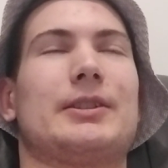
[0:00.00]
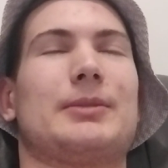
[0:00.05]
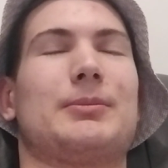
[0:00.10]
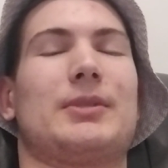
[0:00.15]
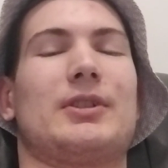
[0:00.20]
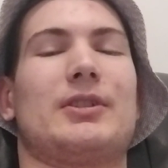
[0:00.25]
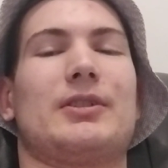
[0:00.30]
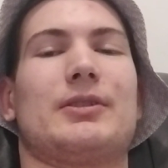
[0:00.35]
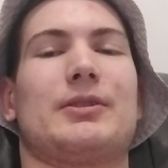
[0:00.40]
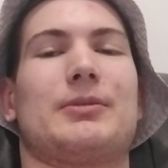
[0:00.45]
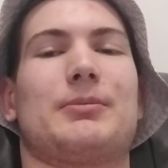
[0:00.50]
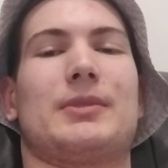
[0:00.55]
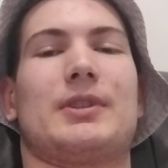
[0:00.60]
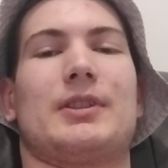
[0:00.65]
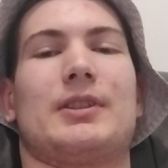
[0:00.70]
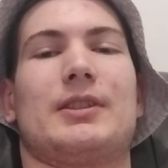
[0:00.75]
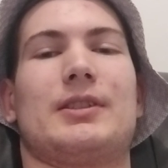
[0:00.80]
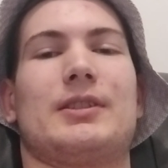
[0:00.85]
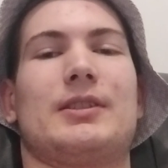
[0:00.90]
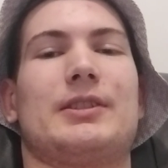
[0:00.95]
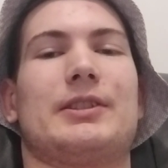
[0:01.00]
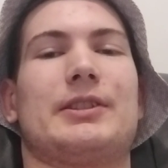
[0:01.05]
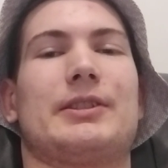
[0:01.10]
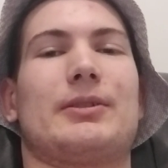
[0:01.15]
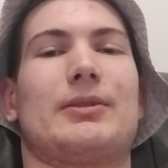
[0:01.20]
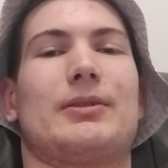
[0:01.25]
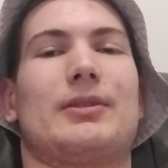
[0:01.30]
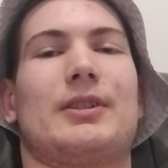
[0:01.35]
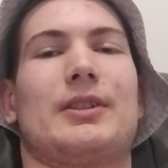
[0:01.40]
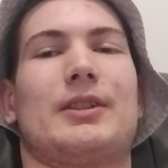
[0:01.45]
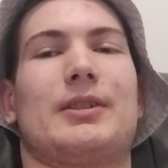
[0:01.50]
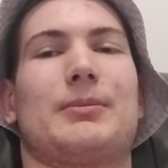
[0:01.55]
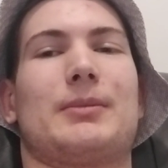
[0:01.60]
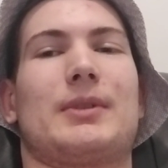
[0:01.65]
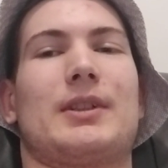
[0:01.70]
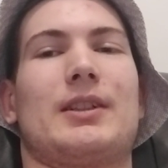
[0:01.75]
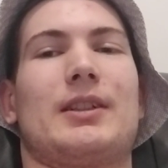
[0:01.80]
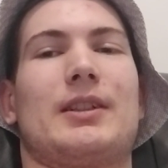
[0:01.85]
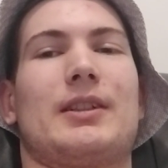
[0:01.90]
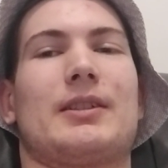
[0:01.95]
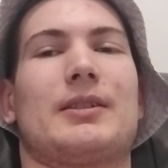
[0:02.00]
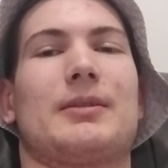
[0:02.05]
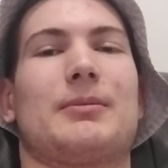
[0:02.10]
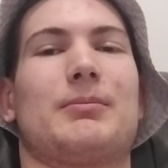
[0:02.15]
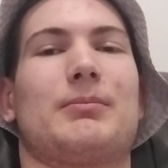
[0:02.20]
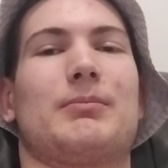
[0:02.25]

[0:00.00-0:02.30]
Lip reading: about my story and my like